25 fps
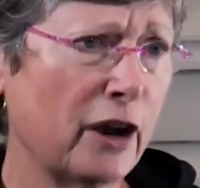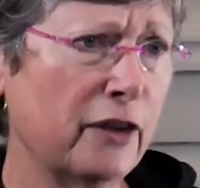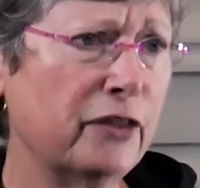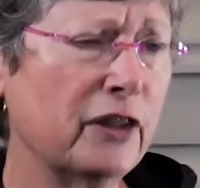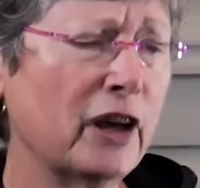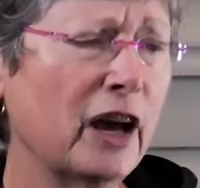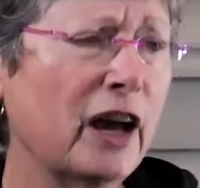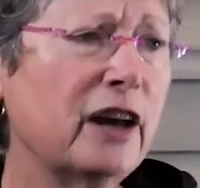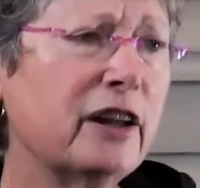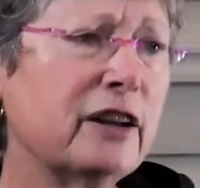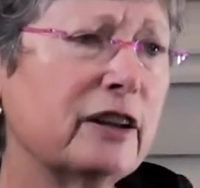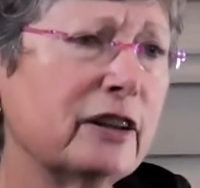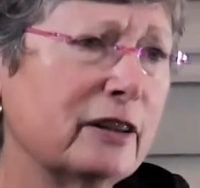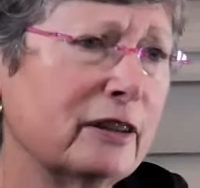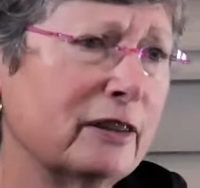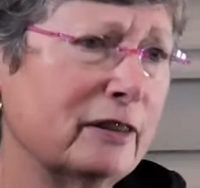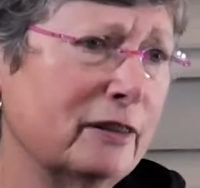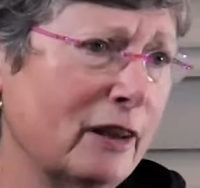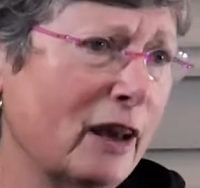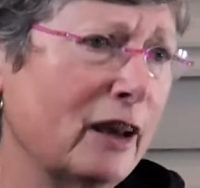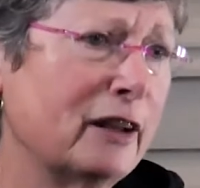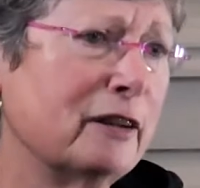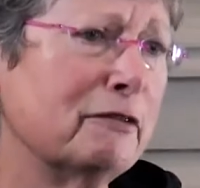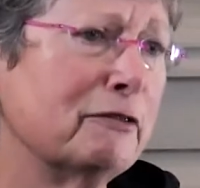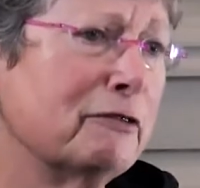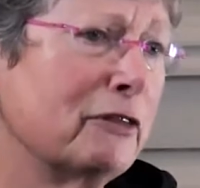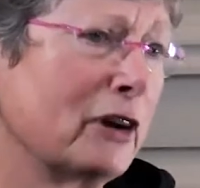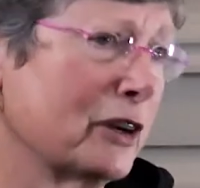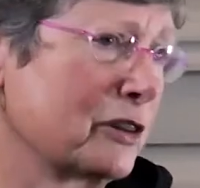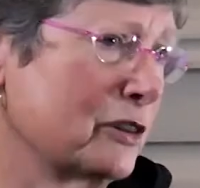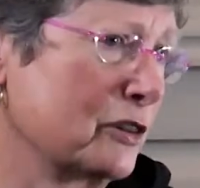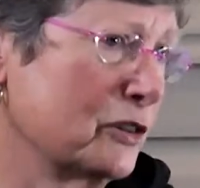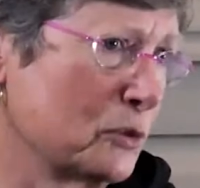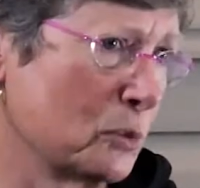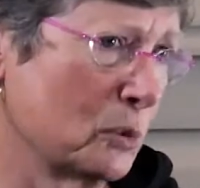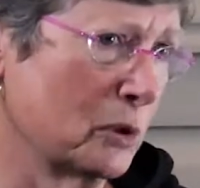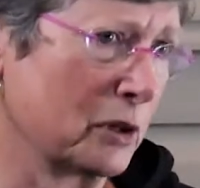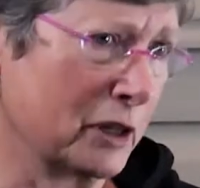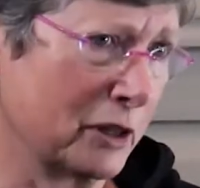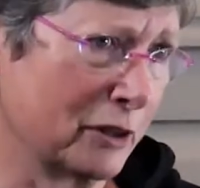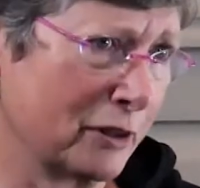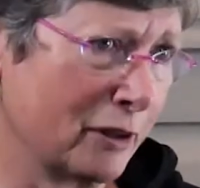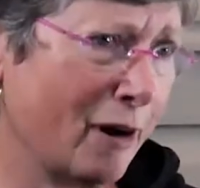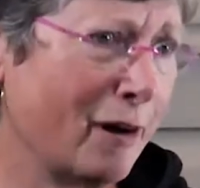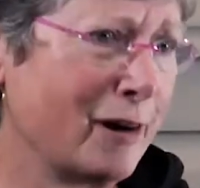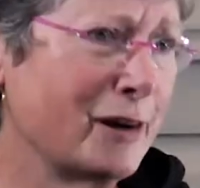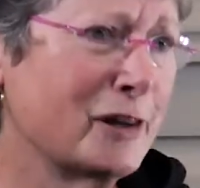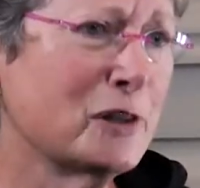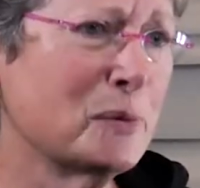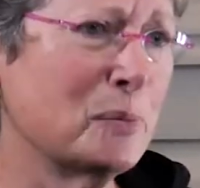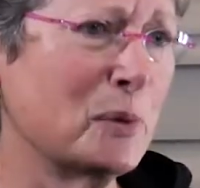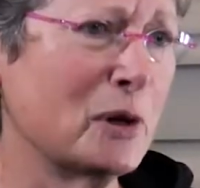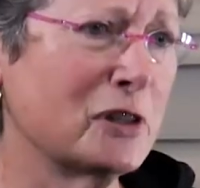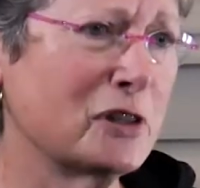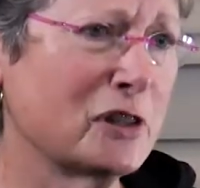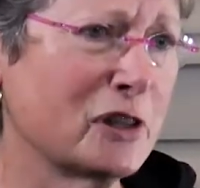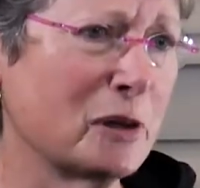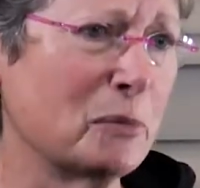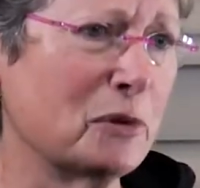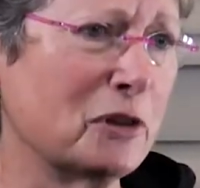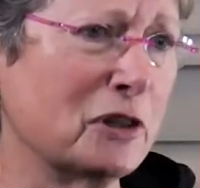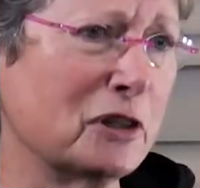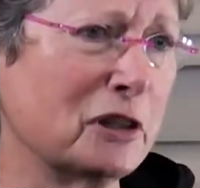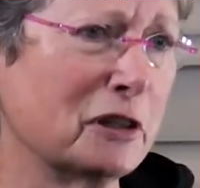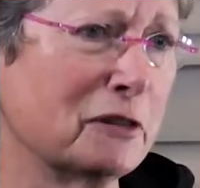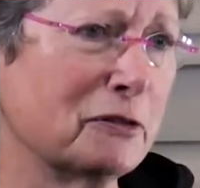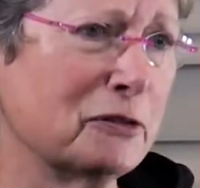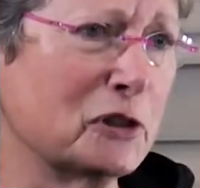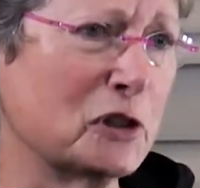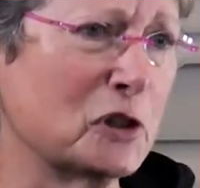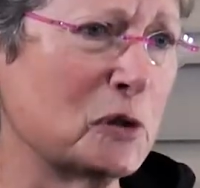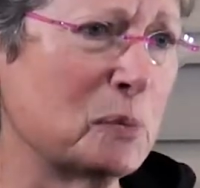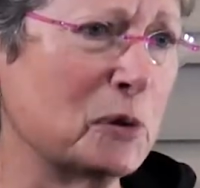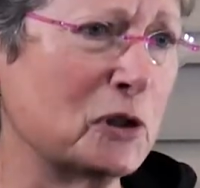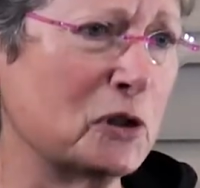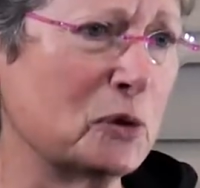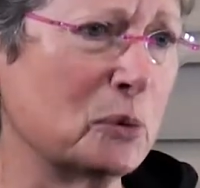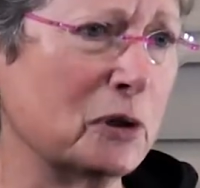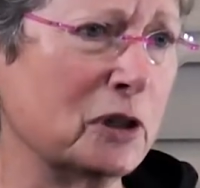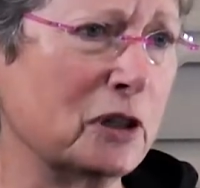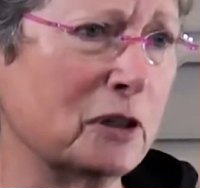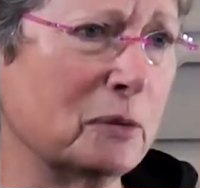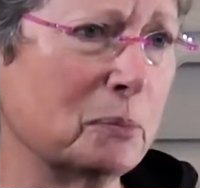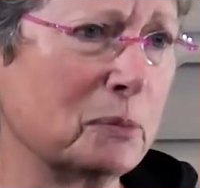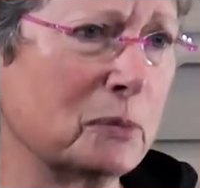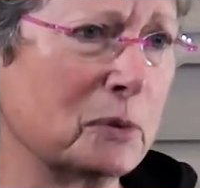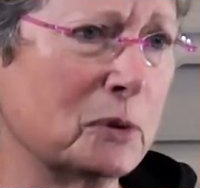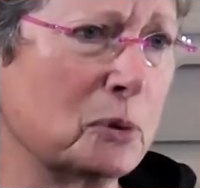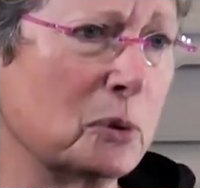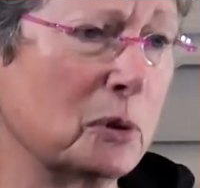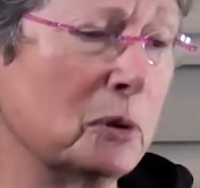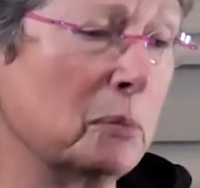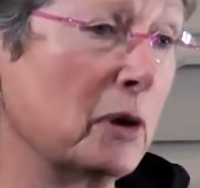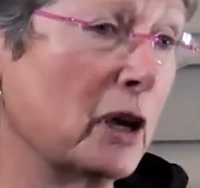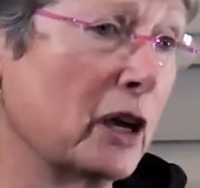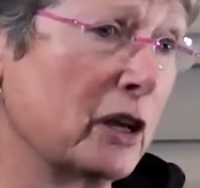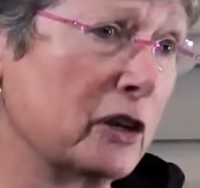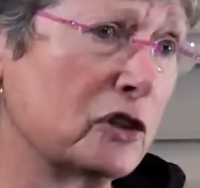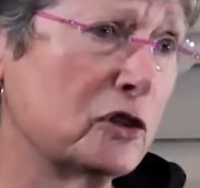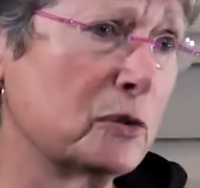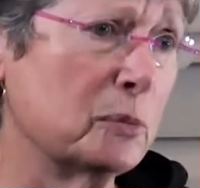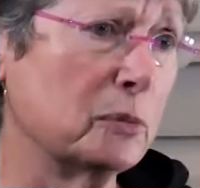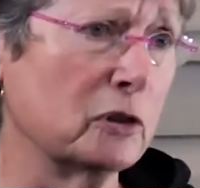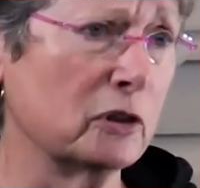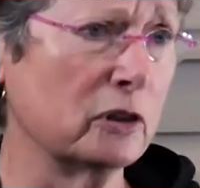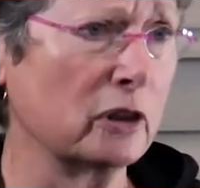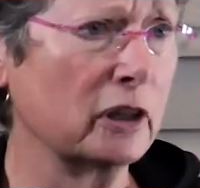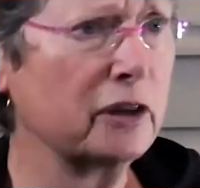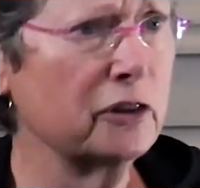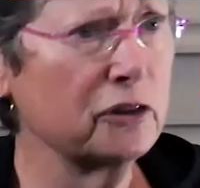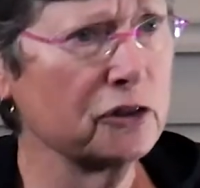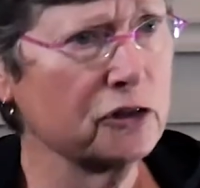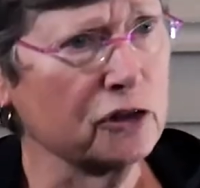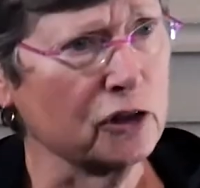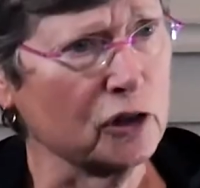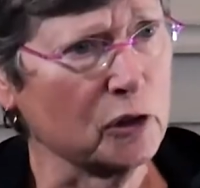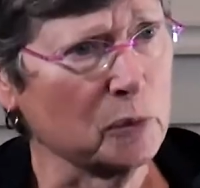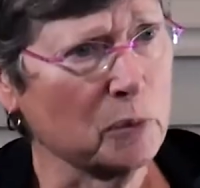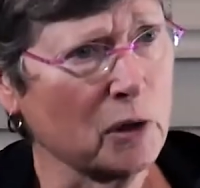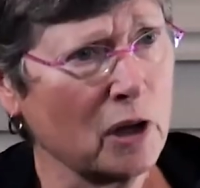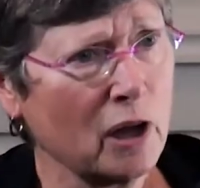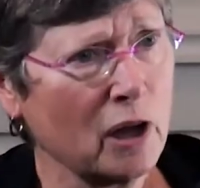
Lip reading: And that in fact is where he talks about some of the difference between management and leadership,